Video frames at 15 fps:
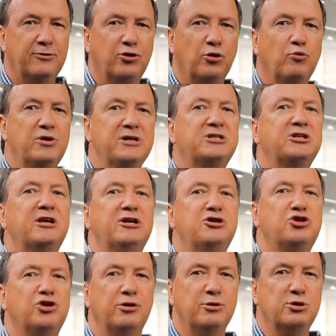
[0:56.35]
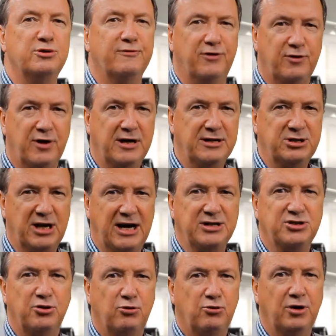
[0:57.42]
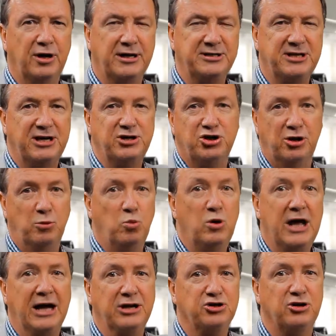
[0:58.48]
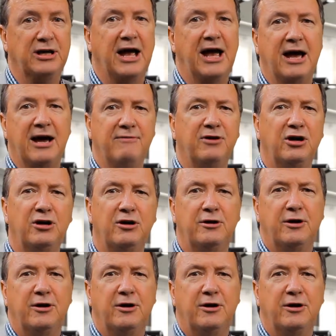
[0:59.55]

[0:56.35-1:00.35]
the risk issues for us as an organization, and we actually have